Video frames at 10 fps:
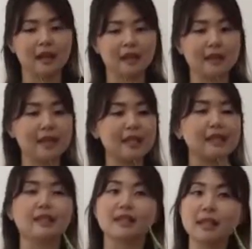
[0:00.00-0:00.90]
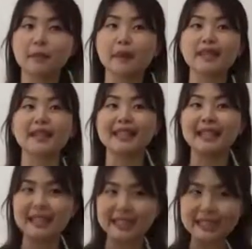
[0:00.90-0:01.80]
saying that the snake plant can
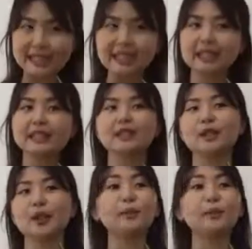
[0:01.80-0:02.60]
indeed you know,